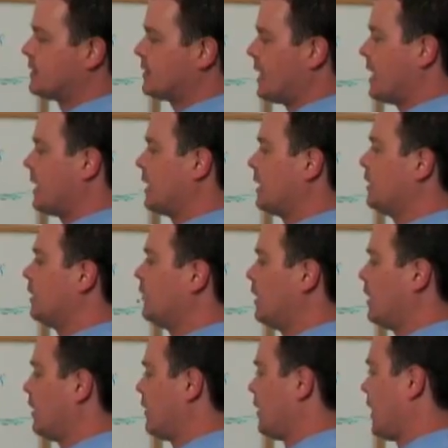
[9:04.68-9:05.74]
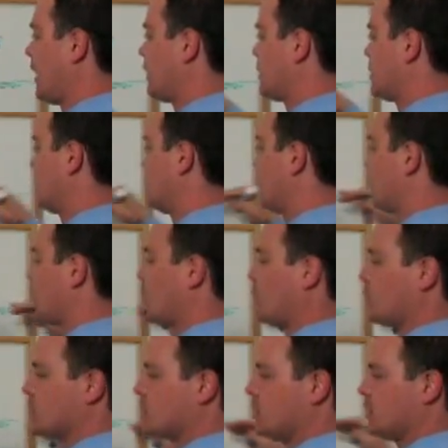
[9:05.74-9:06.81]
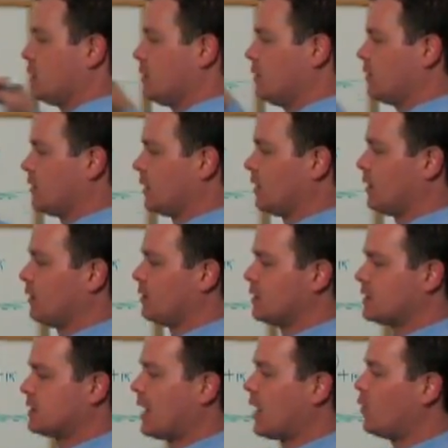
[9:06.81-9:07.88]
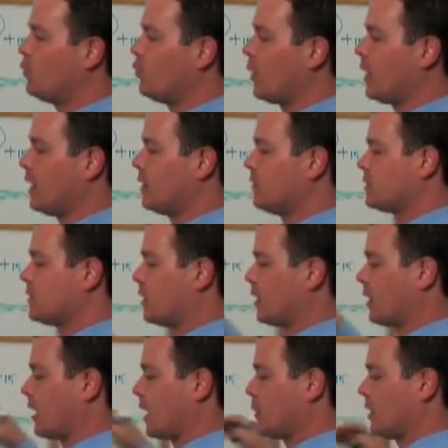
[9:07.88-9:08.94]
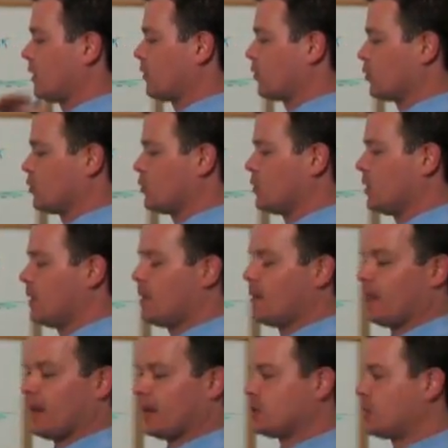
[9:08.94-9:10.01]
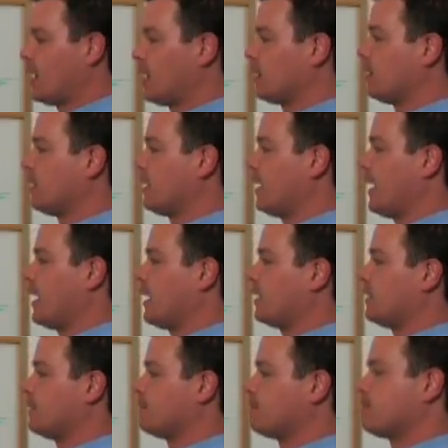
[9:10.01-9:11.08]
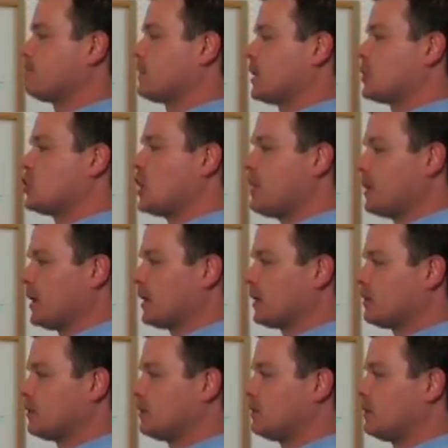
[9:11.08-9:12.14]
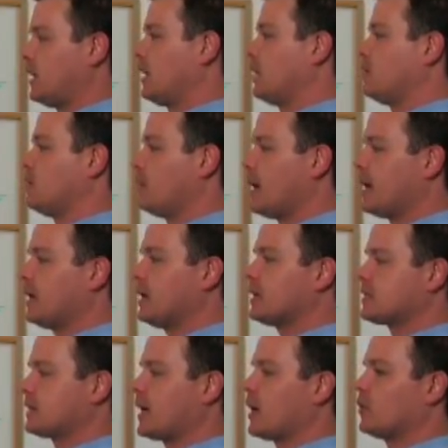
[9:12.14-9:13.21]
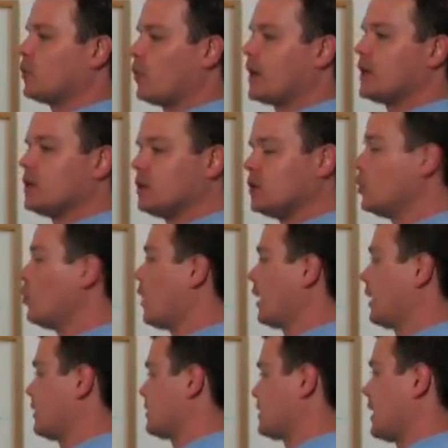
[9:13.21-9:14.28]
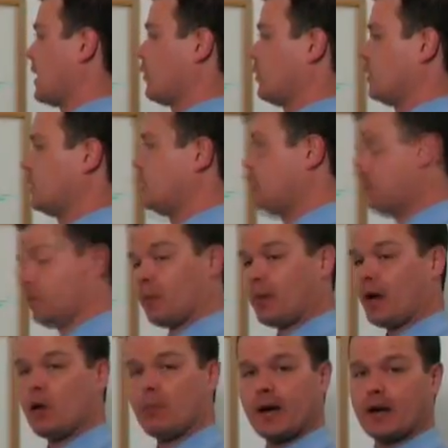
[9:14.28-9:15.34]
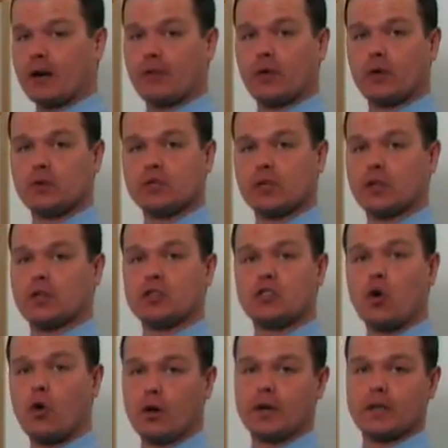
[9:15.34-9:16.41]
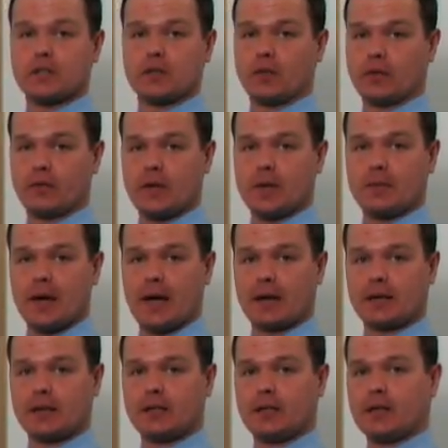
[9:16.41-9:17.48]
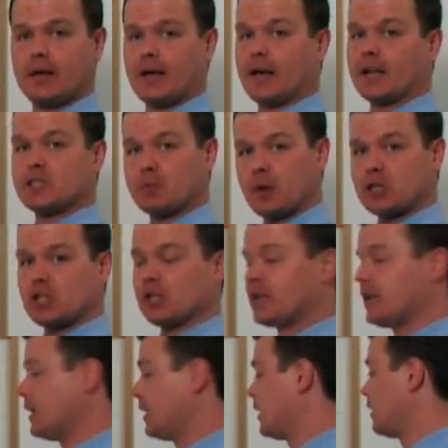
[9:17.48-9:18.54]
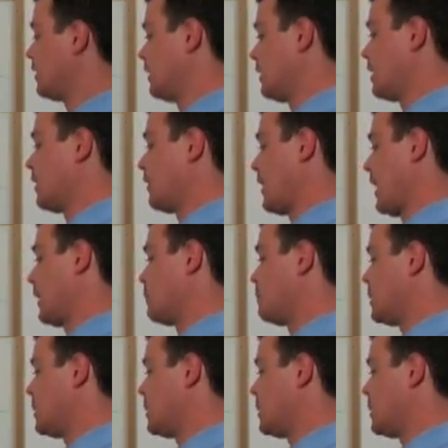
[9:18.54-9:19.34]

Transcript: taking that frequency, the sound waves that are coming through that channel, and shaping it and making it sound the way you want it to sound. Lapel microphones are notorious for feedback, especially in that